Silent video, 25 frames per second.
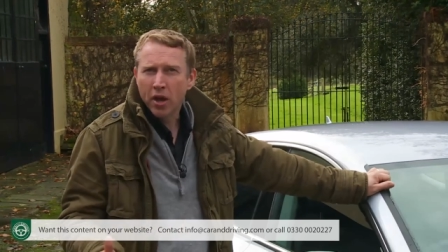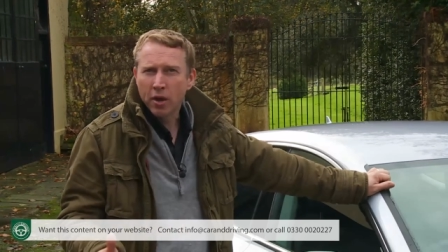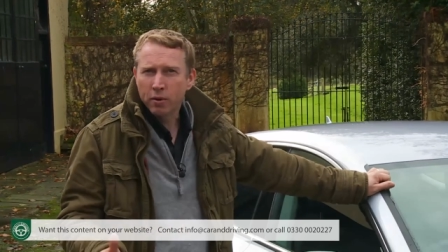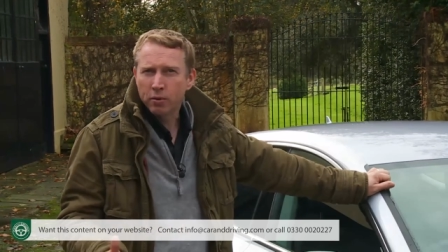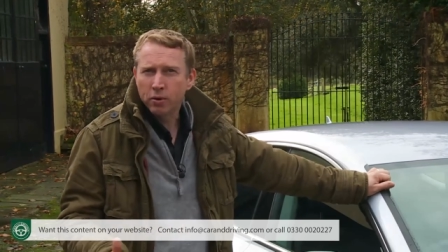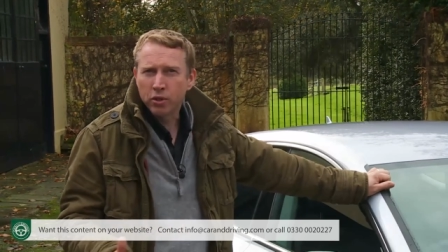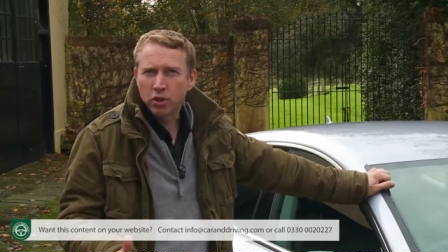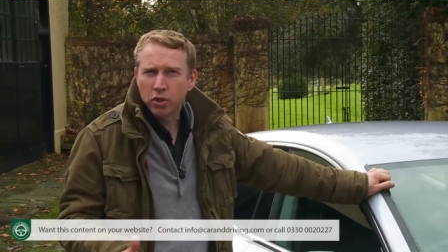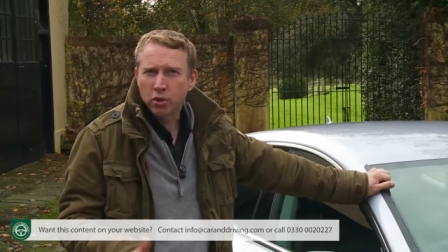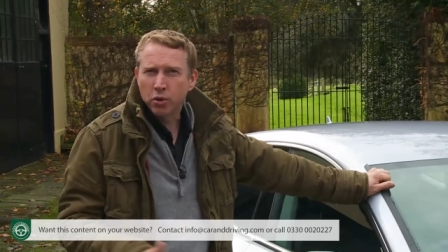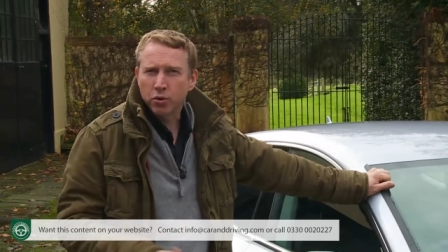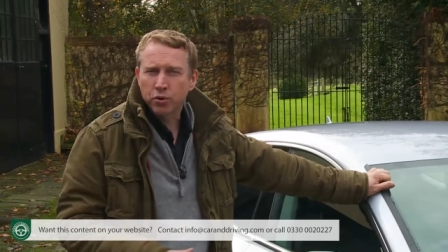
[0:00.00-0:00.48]

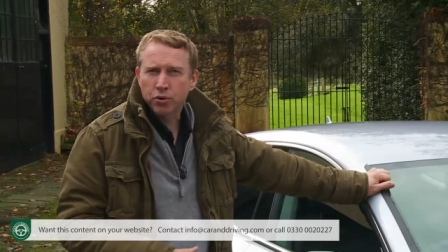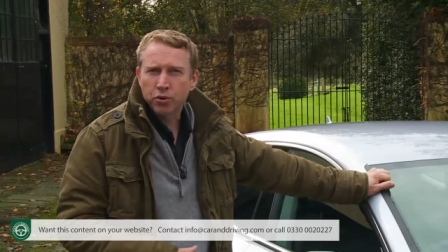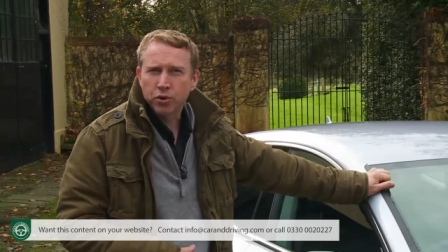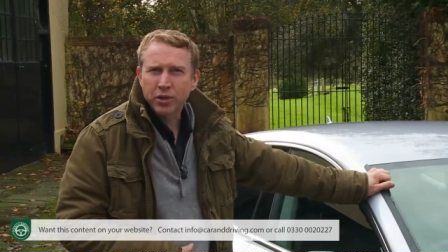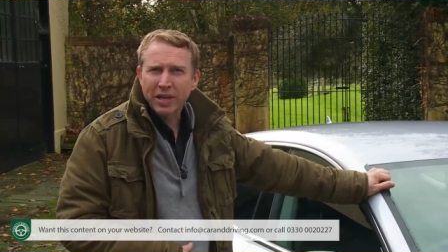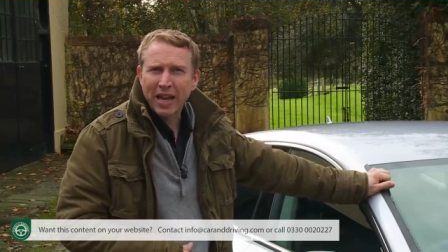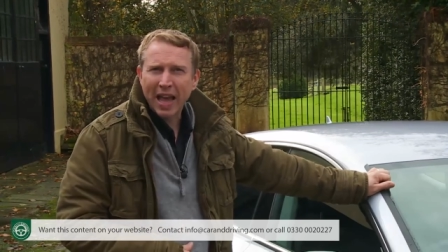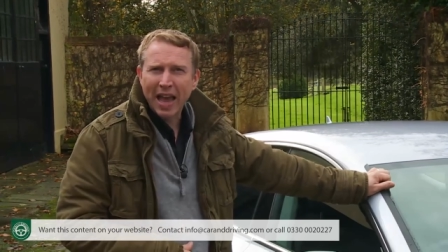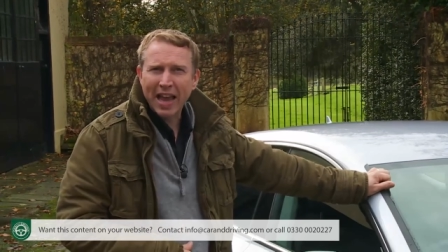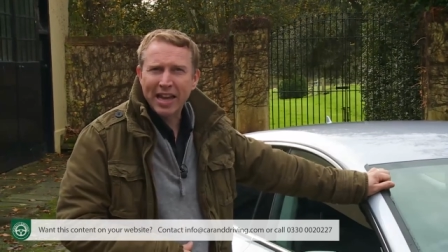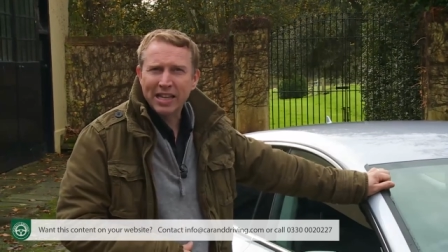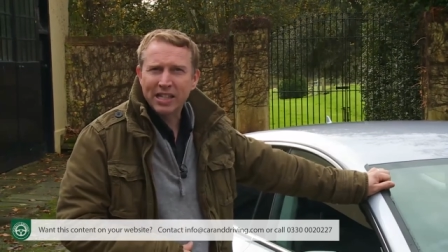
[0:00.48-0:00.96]
with
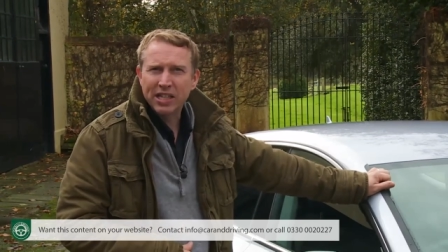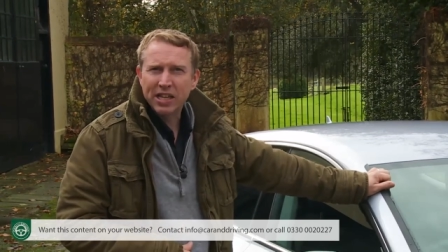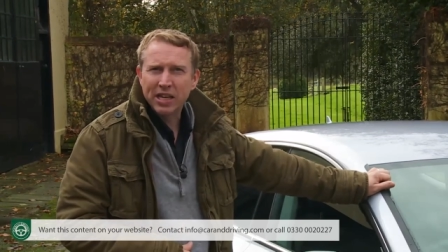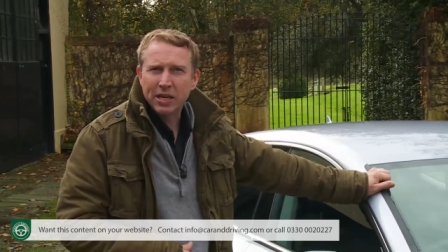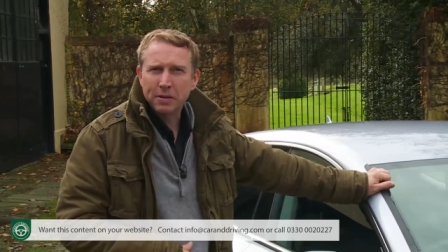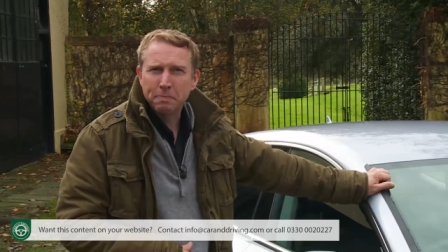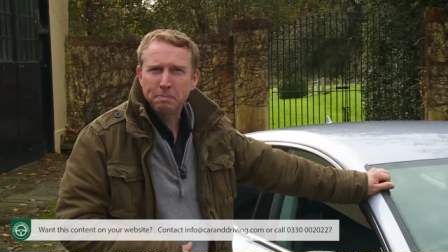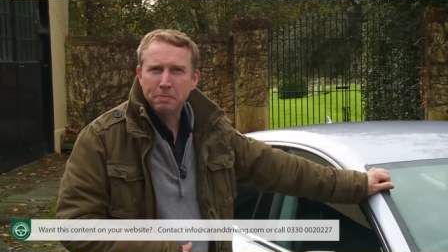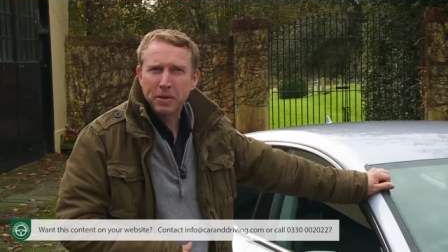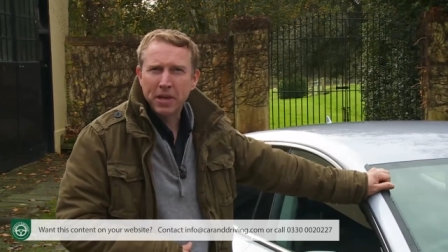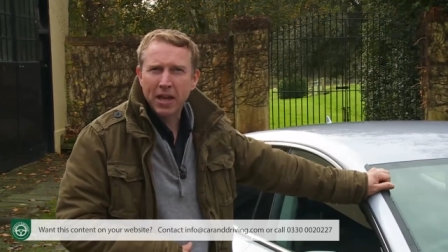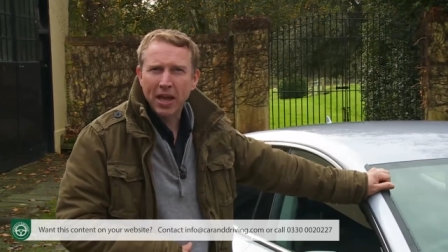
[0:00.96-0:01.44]

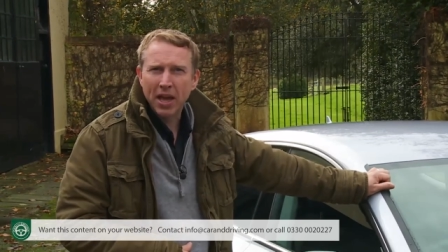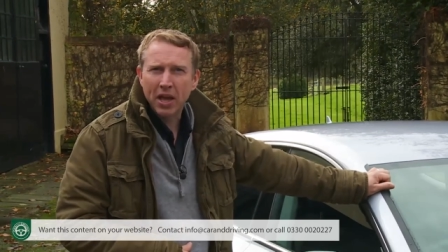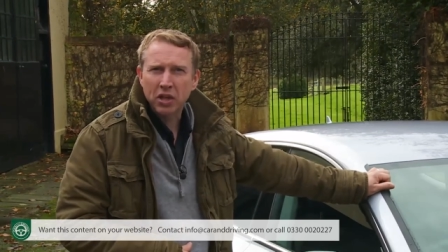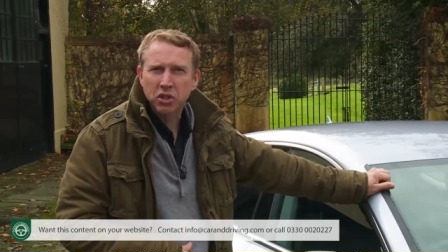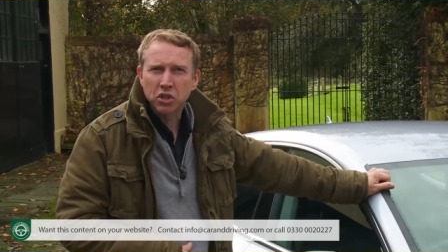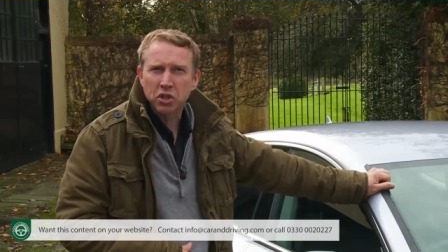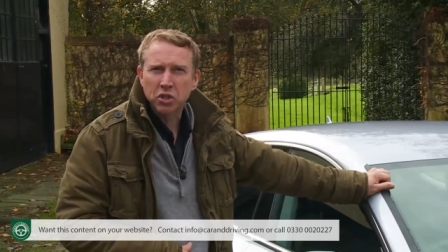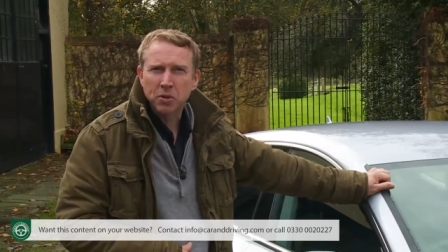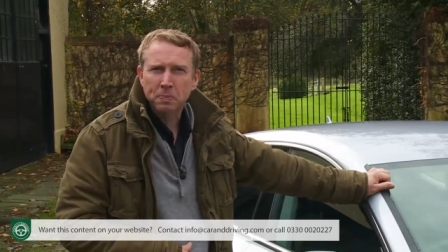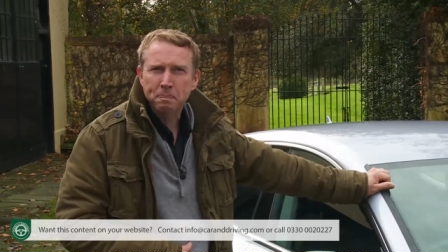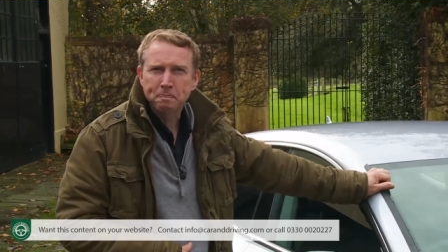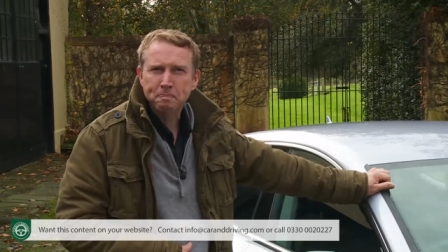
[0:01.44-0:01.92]
218
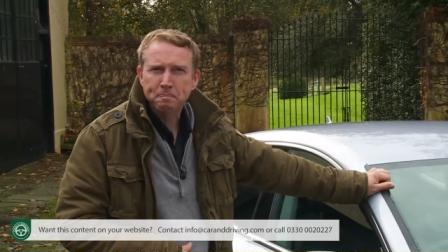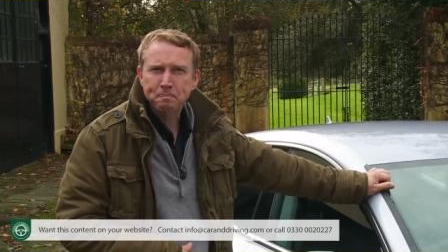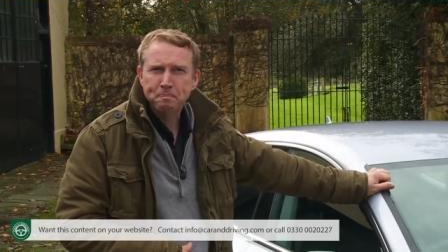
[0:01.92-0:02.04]
PS.